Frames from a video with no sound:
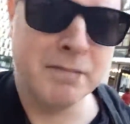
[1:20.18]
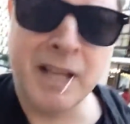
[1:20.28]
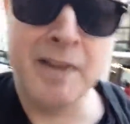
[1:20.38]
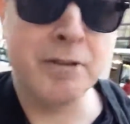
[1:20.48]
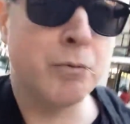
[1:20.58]

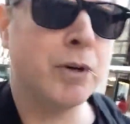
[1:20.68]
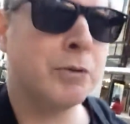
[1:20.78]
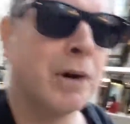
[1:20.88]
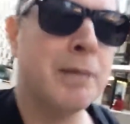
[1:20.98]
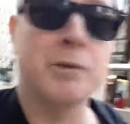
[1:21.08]
gave the world
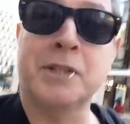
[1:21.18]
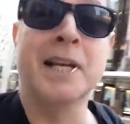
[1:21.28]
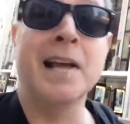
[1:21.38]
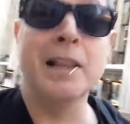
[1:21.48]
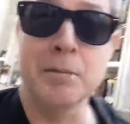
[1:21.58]
one of the most
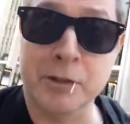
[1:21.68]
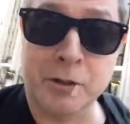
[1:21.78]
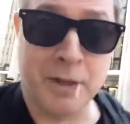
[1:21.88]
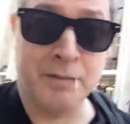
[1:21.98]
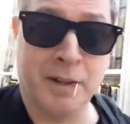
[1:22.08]
indelible
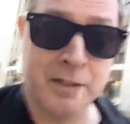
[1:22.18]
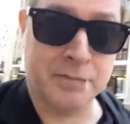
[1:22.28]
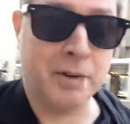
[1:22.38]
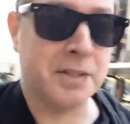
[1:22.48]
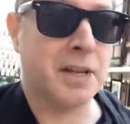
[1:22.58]
screen villains of all